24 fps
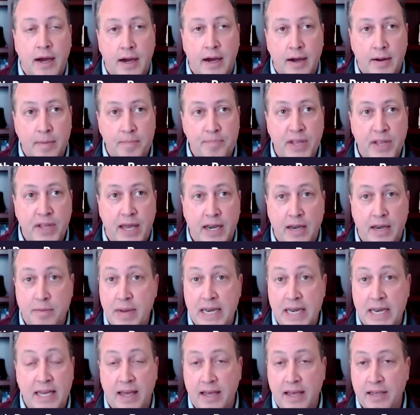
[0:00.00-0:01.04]
And
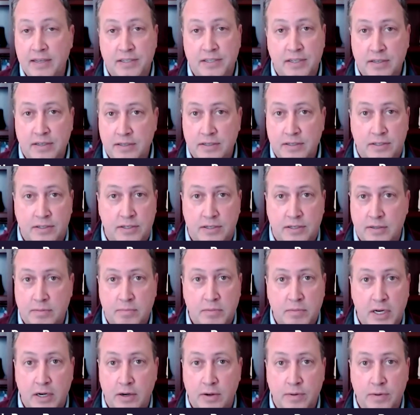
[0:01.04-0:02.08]
in many
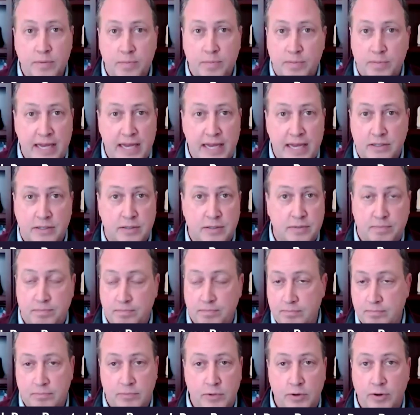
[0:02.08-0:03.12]
cases, that's
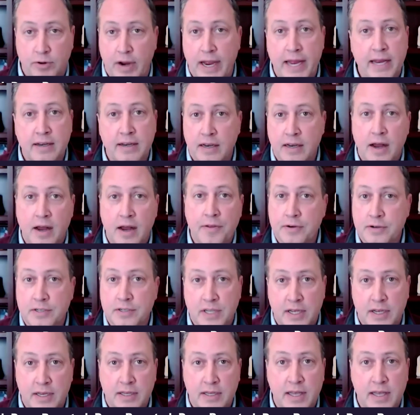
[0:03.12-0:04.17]
great. And
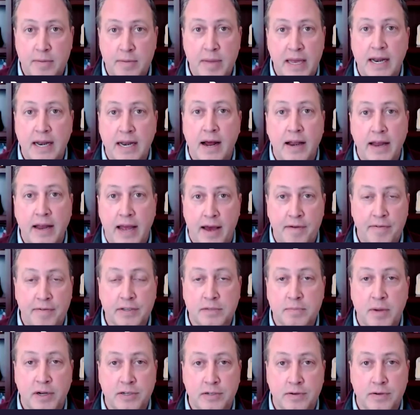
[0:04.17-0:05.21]
others, they may not
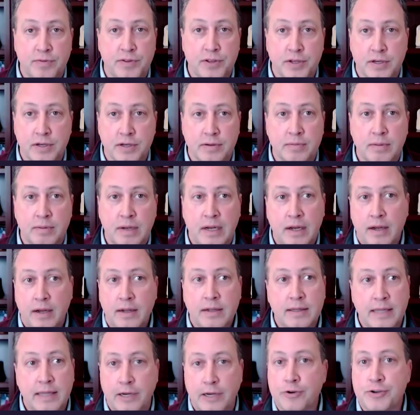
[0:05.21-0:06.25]
have as much of the
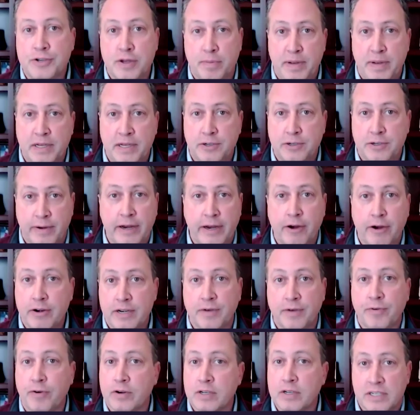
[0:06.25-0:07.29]
leadership history
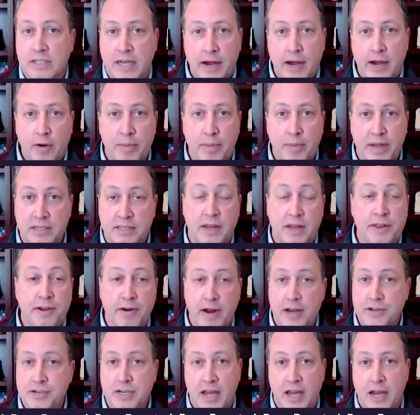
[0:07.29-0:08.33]
or a different style based
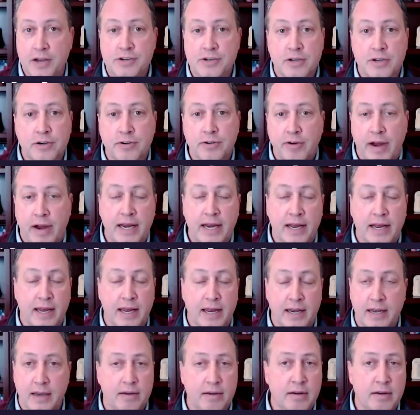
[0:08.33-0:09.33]
on their education training.